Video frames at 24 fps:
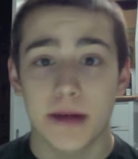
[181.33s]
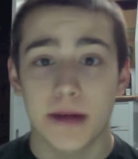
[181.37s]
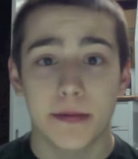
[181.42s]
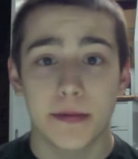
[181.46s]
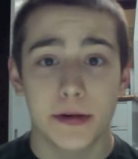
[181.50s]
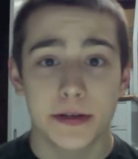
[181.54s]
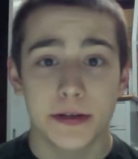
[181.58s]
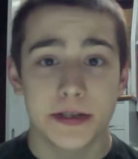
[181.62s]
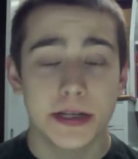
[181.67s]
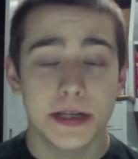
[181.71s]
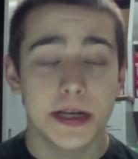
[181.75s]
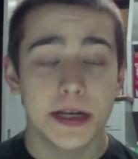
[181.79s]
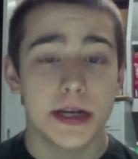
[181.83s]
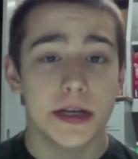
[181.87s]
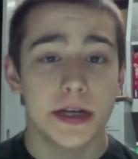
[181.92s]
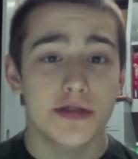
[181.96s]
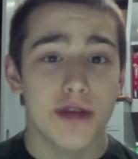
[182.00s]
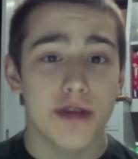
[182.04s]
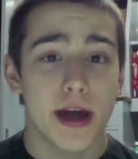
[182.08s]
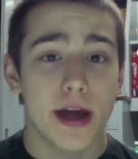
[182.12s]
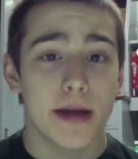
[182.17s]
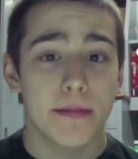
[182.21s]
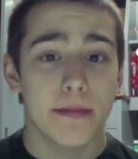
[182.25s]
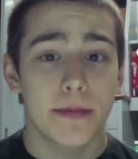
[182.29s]
Ball Z,
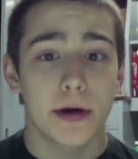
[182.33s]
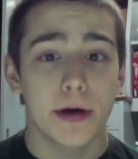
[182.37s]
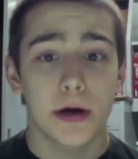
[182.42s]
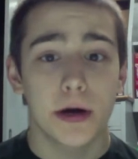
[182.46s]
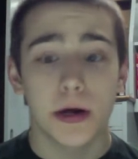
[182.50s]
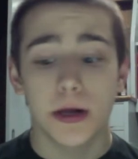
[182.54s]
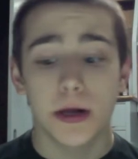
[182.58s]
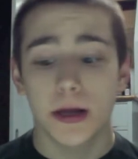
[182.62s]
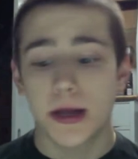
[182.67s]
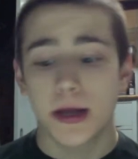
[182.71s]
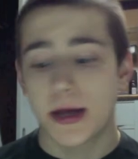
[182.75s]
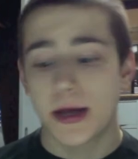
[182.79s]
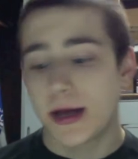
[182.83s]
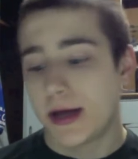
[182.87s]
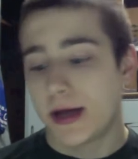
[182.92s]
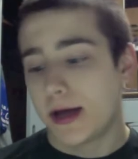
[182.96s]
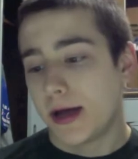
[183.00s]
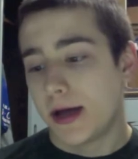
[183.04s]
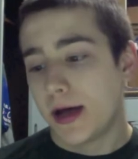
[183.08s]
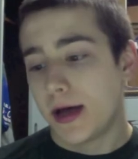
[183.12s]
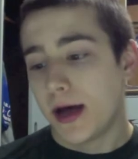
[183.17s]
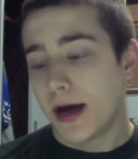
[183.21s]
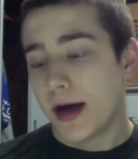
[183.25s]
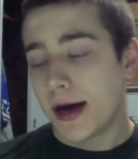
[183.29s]
Dragon Ball.
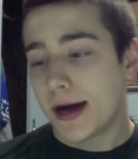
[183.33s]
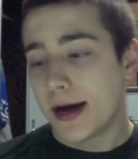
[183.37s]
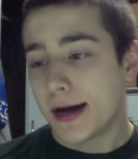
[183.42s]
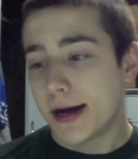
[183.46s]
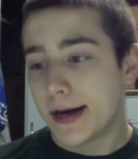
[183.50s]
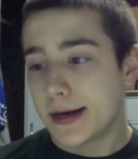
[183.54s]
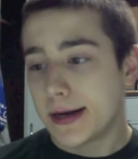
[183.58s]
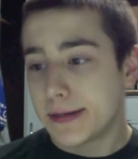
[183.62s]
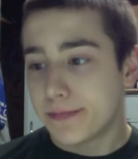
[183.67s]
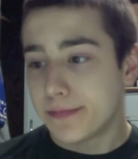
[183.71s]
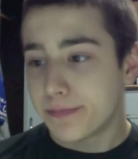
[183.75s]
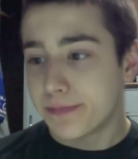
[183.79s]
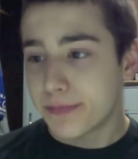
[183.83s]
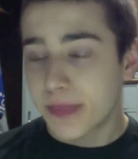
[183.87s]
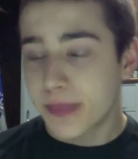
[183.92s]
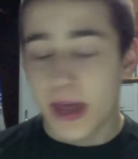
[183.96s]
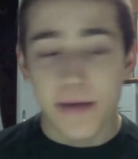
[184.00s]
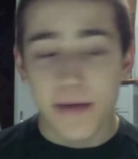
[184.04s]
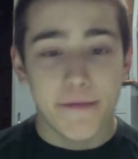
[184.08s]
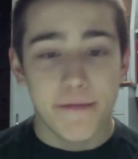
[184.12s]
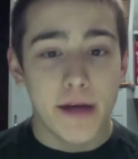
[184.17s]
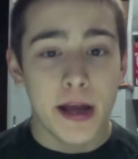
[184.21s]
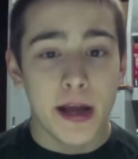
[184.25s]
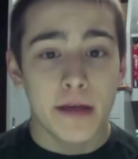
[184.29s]

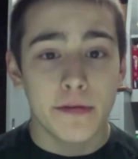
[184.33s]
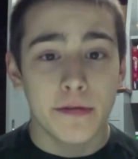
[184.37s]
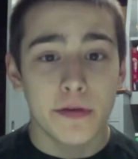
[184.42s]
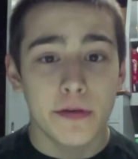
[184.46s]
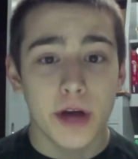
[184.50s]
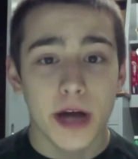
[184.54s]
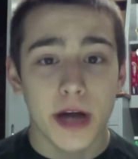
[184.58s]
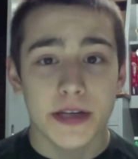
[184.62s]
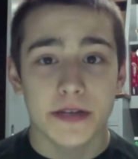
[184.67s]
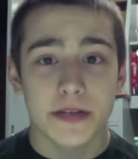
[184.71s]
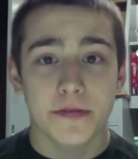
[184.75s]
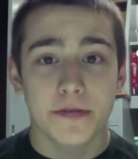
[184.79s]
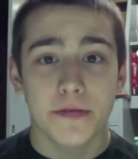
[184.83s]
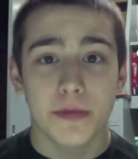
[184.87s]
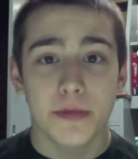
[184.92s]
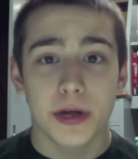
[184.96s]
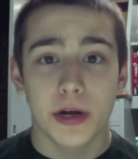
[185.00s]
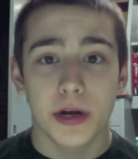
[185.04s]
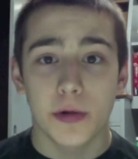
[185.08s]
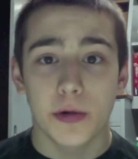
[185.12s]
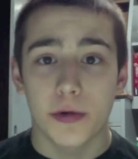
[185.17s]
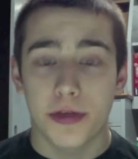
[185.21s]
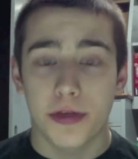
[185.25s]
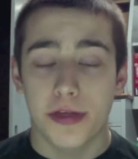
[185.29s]
If any of you guys are
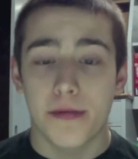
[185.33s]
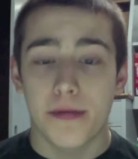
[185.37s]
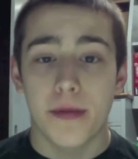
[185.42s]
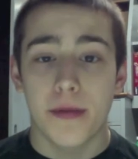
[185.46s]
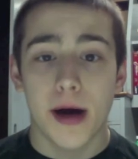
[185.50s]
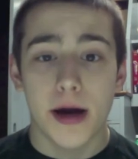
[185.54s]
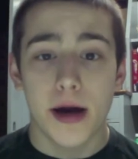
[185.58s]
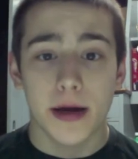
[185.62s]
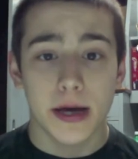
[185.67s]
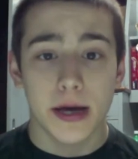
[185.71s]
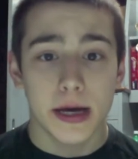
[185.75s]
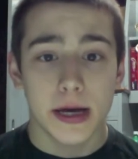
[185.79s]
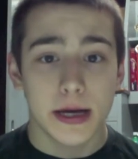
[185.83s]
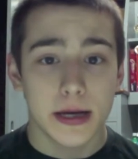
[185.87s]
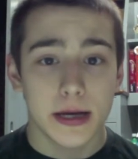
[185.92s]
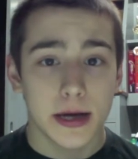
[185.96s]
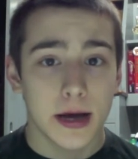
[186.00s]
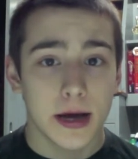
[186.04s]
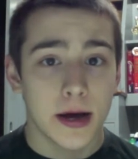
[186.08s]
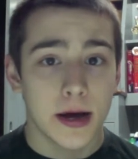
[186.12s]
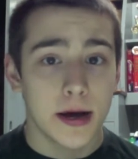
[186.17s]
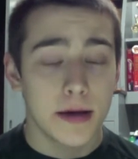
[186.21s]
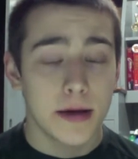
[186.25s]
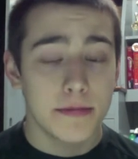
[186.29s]
familiar with the manga
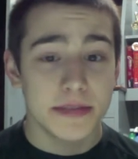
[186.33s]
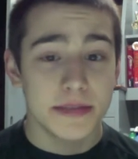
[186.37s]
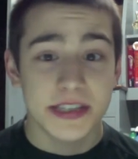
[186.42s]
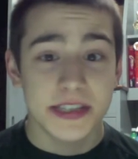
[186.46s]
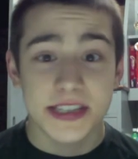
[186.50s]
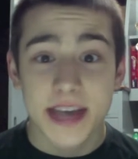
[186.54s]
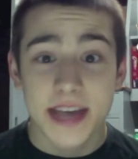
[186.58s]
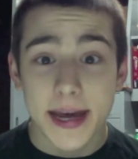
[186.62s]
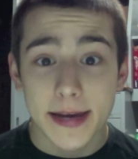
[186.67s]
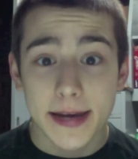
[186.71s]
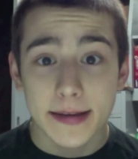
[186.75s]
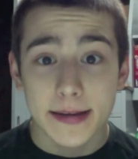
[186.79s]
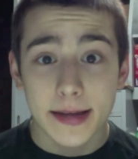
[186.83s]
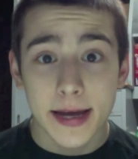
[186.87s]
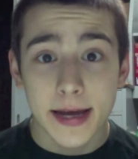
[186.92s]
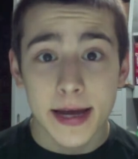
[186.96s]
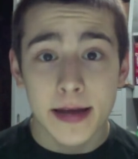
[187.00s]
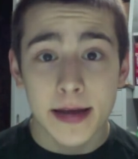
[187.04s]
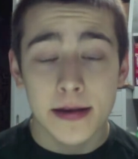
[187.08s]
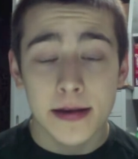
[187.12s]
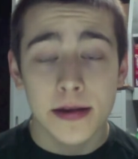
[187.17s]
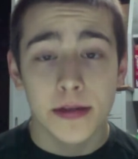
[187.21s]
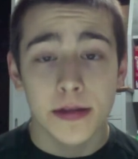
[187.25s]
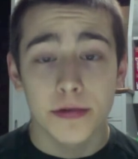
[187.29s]

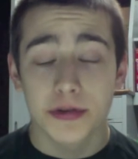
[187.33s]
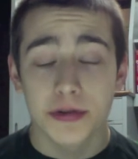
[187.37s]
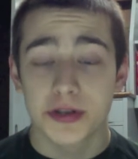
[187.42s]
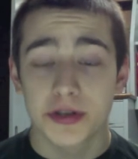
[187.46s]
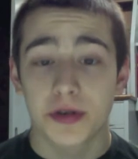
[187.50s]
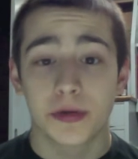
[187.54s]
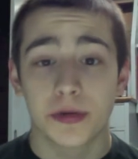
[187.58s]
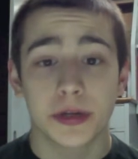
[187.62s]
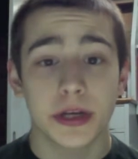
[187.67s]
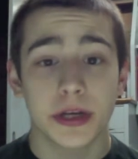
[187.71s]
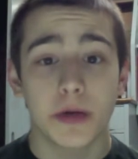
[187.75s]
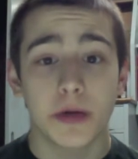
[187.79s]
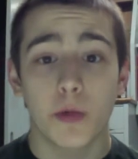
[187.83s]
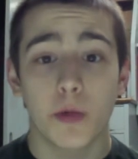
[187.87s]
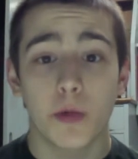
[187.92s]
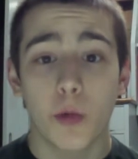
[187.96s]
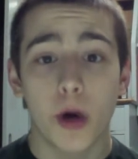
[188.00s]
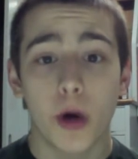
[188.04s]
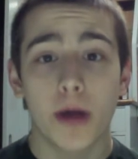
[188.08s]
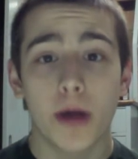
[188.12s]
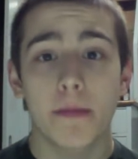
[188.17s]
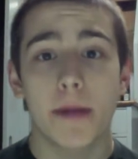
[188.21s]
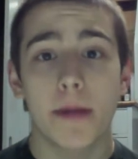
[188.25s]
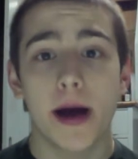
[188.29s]
Sandland, there was only
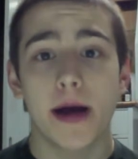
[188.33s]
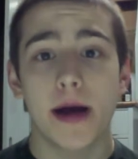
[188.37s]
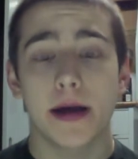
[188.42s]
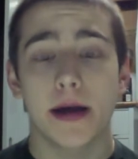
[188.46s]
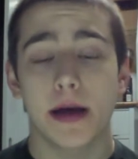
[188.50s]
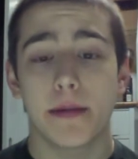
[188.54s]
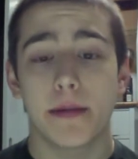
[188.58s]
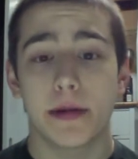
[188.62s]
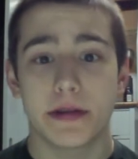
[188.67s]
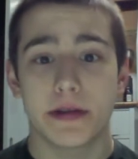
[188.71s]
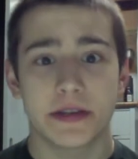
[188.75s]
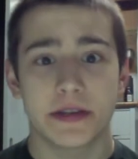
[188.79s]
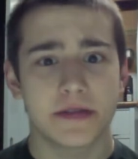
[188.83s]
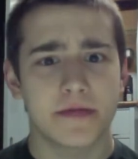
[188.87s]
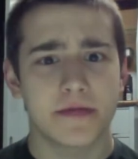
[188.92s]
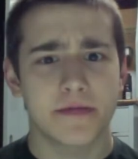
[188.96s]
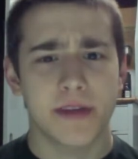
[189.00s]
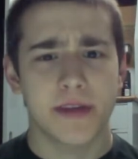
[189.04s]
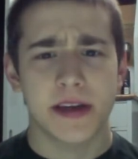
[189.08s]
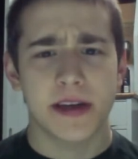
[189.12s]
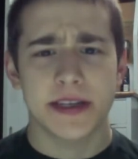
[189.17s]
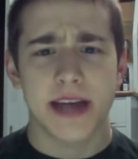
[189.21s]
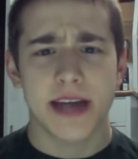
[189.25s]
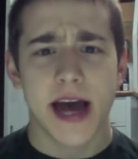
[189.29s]
one manga, but it's
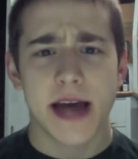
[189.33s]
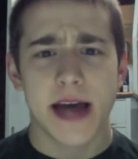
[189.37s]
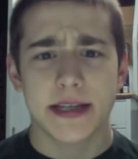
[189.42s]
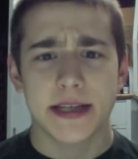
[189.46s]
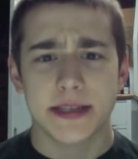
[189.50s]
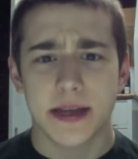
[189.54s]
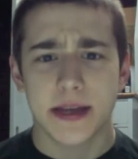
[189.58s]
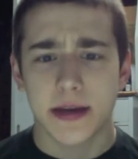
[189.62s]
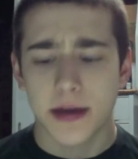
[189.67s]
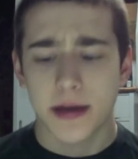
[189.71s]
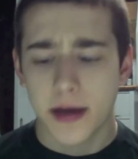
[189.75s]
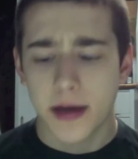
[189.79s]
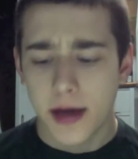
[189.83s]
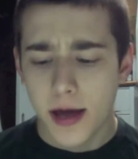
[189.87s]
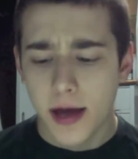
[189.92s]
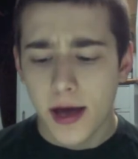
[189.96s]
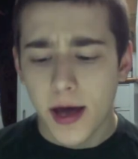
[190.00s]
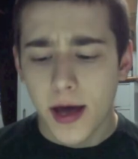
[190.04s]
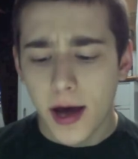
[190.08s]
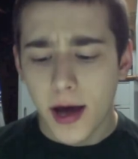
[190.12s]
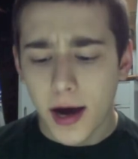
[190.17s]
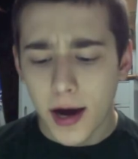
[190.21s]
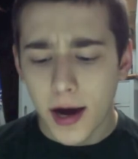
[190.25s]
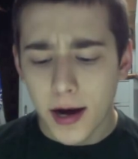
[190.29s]
fantastic.
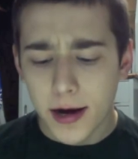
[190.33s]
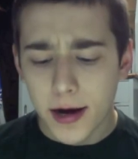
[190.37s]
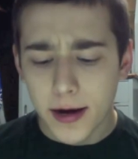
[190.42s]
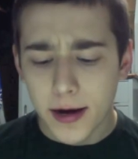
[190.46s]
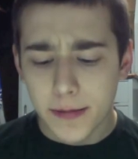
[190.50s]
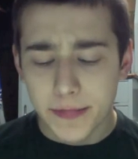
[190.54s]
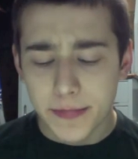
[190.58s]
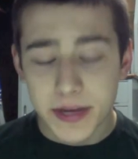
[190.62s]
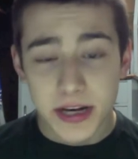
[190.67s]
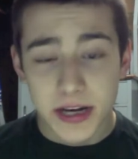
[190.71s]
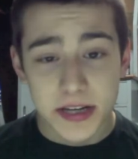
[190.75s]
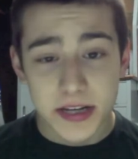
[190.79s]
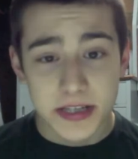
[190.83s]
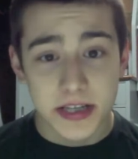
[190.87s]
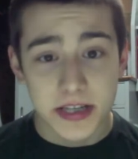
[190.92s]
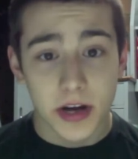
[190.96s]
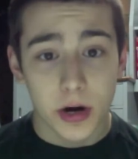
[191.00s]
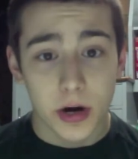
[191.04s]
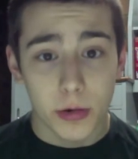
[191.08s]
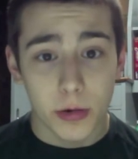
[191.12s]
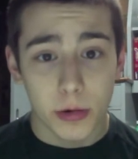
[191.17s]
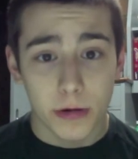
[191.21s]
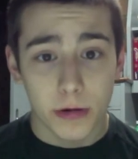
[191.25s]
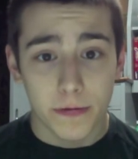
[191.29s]
He does the
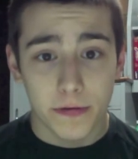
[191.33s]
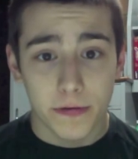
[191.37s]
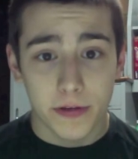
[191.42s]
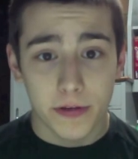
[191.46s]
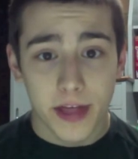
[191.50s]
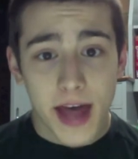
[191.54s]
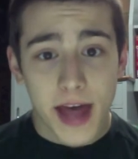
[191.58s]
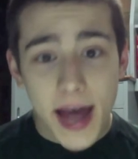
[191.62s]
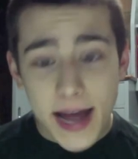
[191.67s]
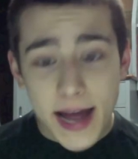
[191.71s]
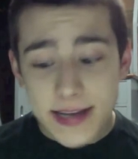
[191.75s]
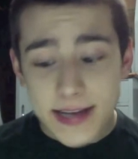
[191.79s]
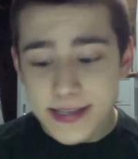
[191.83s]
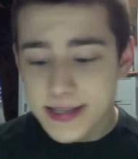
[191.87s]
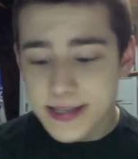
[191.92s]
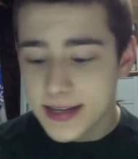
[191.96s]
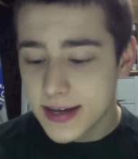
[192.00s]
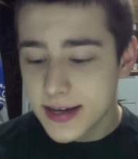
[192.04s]
artwork for that.